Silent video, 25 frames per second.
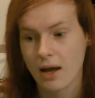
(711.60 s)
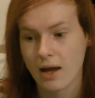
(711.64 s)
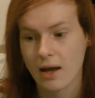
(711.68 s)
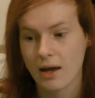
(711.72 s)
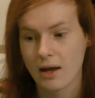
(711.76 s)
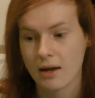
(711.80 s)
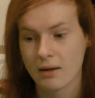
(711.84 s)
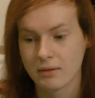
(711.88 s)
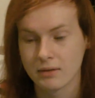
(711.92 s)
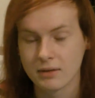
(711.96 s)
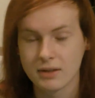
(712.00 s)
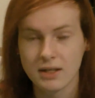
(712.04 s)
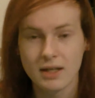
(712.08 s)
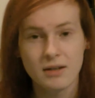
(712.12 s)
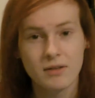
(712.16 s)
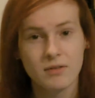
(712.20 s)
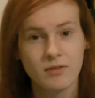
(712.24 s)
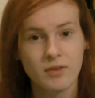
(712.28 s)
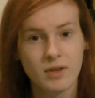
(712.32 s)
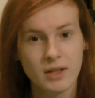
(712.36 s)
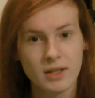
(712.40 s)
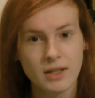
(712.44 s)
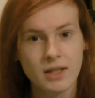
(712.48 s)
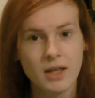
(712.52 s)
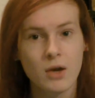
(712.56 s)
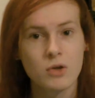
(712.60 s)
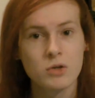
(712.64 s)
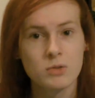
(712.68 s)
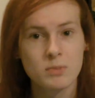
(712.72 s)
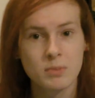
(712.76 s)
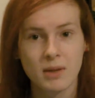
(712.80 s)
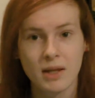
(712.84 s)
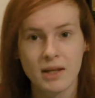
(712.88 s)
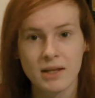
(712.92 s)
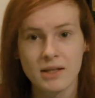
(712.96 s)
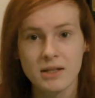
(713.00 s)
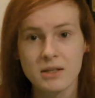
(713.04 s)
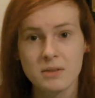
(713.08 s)
Uh, didn't really go
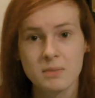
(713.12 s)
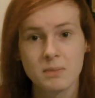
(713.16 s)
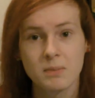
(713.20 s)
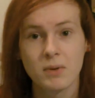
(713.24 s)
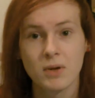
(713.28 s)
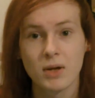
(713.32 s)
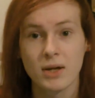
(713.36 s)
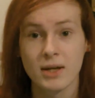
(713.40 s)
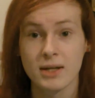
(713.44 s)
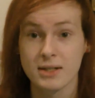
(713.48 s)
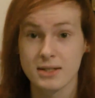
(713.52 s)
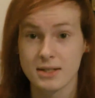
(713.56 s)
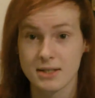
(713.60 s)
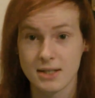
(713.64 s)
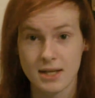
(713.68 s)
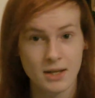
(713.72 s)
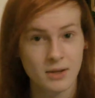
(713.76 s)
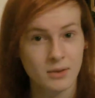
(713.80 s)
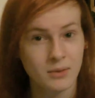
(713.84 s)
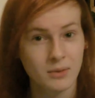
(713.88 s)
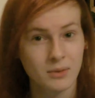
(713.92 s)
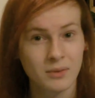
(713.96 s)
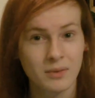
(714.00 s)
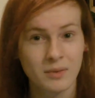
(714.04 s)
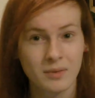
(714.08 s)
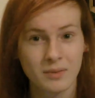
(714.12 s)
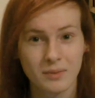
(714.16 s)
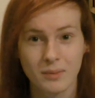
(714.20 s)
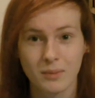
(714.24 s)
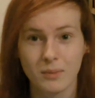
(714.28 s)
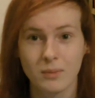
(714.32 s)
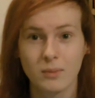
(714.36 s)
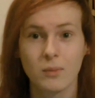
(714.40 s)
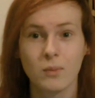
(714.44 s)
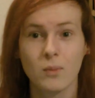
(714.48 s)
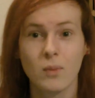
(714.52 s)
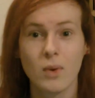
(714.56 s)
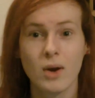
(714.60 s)
as planned, but it still
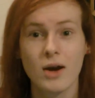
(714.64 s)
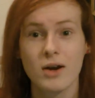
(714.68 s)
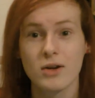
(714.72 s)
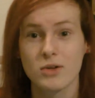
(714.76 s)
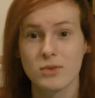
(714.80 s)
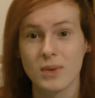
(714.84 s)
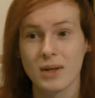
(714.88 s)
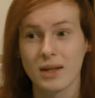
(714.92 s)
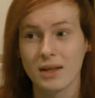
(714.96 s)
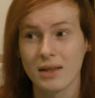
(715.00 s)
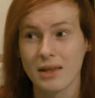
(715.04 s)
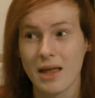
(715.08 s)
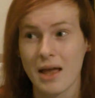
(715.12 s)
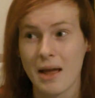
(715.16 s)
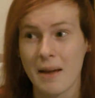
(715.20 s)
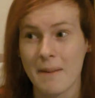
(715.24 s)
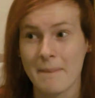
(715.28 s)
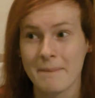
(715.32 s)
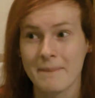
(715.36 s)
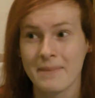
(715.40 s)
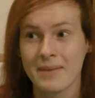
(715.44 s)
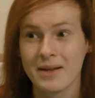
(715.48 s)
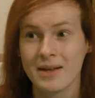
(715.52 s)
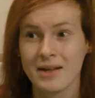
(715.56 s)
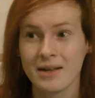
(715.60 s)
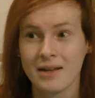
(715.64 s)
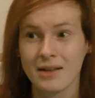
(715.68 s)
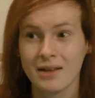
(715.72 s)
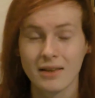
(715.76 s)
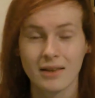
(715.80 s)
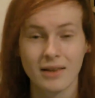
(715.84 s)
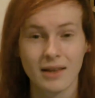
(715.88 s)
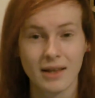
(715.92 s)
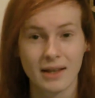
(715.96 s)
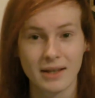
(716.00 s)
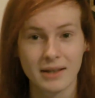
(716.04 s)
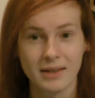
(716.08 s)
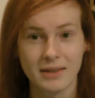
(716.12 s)
worked well. Um,
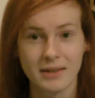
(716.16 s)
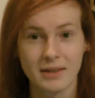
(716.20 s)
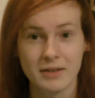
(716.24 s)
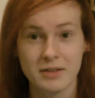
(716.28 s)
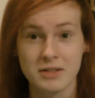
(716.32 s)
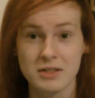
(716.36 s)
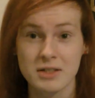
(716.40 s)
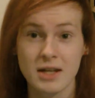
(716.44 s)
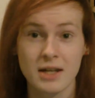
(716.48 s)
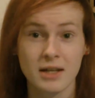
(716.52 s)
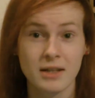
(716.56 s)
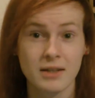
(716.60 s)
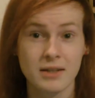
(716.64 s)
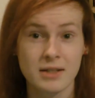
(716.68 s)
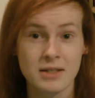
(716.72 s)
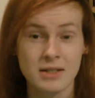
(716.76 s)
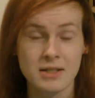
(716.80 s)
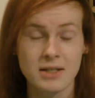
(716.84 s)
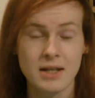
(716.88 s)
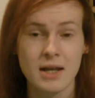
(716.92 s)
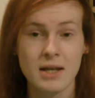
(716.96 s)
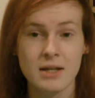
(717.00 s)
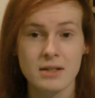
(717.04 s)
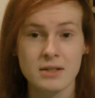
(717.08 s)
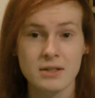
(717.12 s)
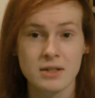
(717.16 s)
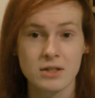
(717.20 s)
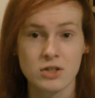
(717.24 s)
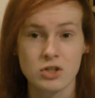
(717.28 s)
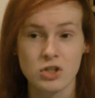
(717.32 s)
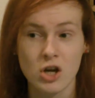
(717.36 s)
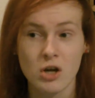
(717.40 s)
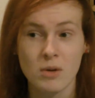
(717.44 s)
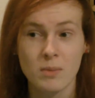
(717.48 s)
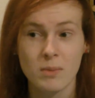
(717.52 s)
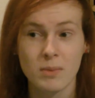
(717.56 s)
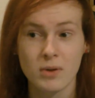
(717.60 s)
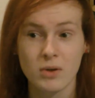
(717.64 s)
like there's these girls in the
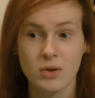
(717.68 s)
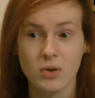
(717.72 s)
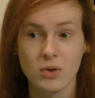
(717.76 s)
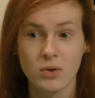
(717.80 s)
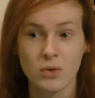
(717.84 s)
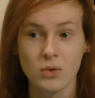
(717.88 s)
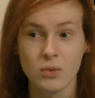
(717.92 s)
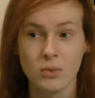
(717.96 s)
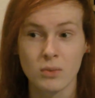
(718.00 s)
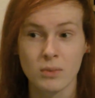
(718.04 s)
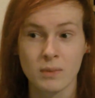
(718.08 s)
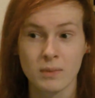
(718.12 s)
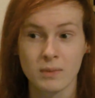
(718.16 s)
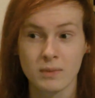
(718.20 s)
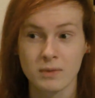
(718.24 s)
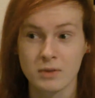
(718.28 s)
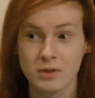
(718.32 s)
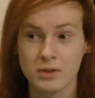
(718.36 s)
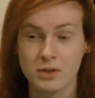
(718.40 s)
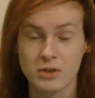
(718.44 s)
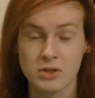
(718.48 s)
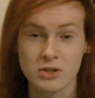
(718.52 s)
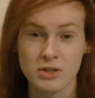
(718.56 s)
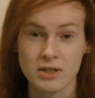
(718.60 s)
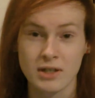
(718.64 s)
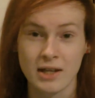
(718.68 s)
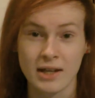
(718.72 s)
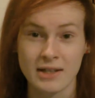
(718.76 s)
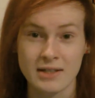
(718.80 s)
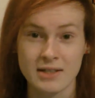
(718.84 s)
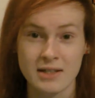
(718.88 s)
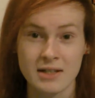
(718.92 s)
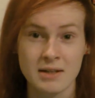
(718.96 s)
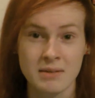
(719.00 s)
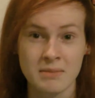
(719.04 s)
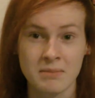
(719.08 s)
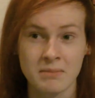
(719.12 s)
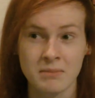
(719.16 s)
shop who just
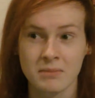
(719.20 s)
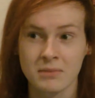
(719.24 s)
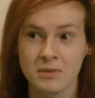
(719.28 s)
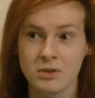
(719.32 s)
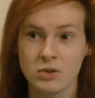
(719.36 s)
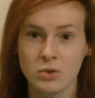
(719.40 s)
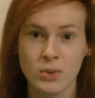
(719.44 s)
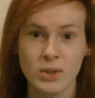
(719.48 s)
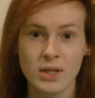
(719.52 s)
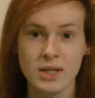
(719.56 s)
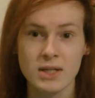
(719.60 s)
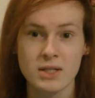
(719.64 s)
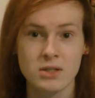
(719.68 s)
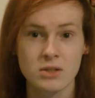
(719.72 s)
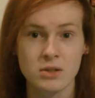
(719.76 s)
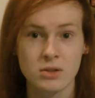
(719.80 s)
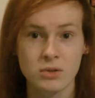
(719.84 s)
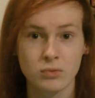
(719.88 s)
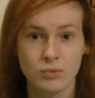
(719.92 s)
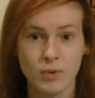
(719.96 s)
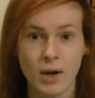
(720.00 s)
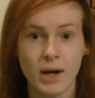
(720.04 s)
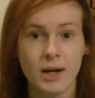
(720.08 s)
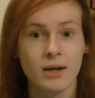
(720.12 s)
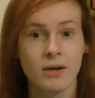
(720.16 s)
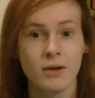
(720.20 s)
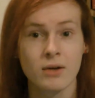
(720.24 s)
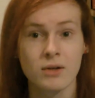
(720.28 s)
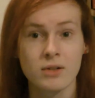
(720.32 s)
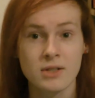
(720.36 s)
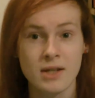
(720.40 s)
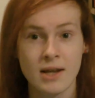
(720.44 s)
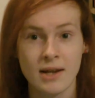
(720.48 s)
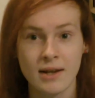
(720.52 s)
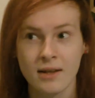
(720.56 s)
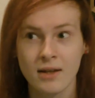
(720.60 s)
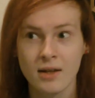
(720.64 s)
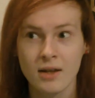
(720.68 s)
like sent him tweets to Radio
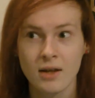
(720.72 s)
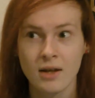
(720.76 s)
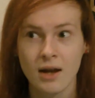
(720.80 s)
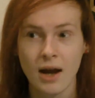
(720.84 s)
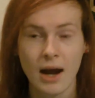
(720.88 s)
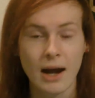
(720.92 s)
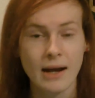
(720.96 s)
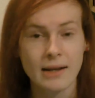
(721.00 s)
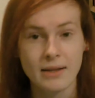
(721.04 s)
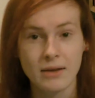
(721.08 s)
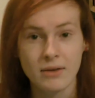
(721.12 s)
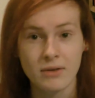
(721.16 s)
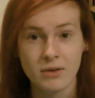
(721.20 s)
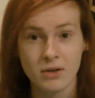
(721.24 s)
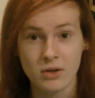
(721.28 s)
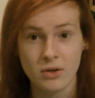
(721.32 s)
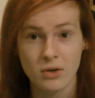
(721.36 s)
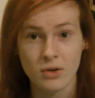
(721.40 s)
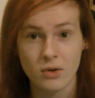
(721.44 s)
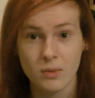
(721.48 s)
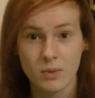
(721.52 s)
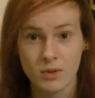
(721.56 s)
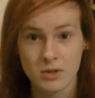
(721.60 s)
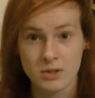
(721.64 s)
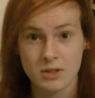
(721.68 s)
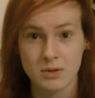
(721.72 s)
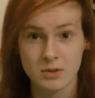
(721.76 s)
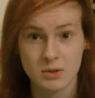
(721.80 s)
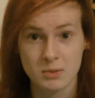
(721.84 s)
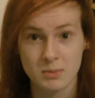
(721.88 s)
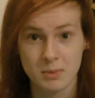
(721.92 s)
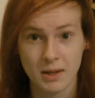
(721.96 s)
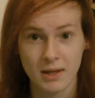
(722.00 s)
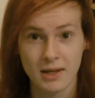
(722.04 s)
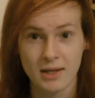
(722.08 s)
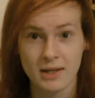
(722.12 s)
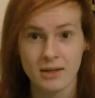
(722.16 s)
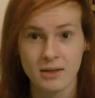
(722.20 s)
Hood saying, I don't know who it was that
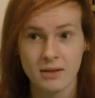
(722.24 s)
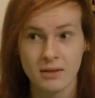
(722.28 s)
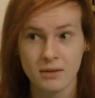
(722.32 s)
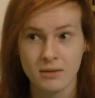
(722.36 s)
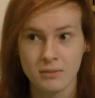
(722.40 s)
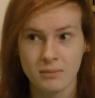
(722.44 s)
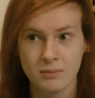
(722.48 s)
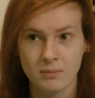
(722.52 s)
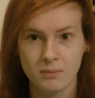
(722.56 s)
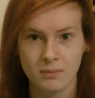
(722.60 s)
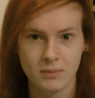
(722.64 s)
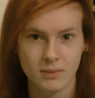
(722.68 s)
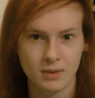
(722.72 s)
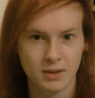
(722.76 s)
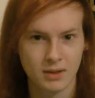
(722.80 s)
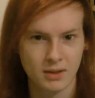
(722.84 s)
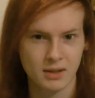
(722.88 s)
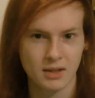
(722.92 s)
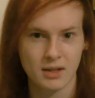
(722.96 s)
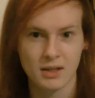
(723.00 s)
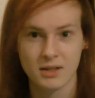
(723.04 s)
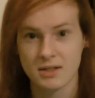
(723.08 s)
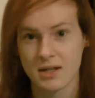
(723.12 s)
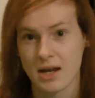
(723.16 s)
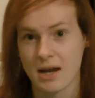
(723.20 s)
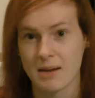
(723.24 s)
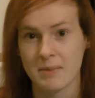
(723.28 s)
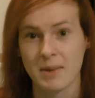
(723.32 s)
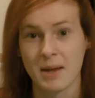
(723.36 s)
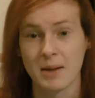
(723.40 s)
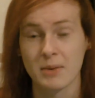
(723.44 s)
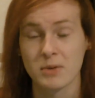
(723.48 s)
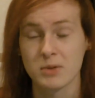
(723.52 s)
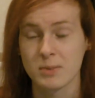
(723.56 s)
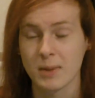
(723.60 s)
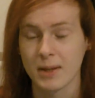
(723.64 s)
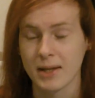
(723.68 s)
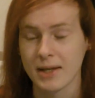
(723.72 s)
was playing and the time
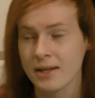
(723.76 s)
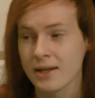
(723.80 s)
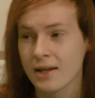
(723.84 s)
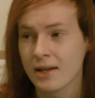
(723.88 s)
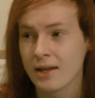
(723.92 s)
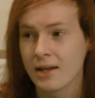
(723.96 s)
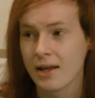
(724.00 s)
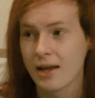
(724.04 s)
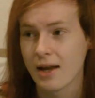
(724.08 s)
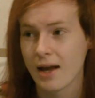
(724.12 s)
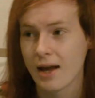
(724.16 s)
I was playing,